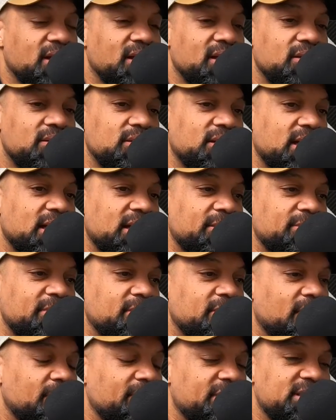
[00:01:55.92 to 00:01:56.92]
I ain't gonna lie, I'd
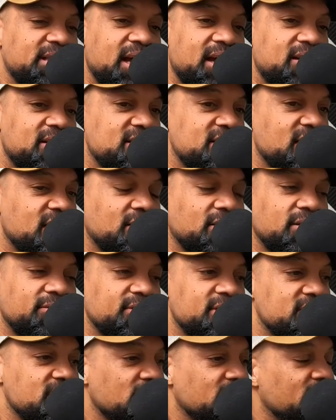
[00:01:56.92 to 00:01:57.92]
be I'd be tired as hell
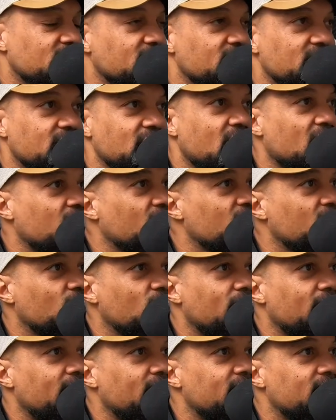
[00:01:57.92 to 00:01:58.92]
every Sunday. Oh, I don't know
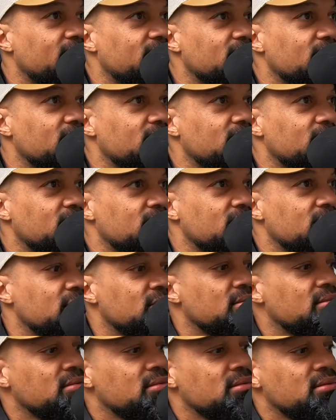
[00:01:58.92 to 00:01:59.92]
why. Oh, I
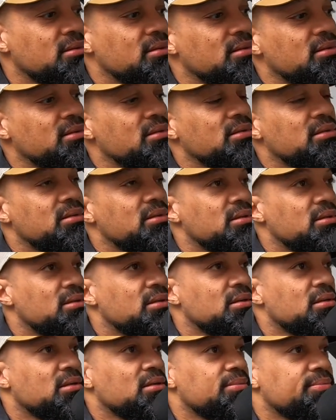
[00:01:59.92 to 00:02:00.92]
said, you know what?
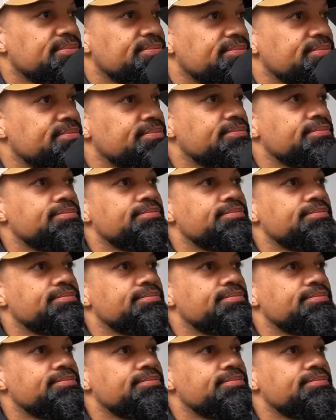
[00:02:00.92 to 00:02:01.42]
I know you.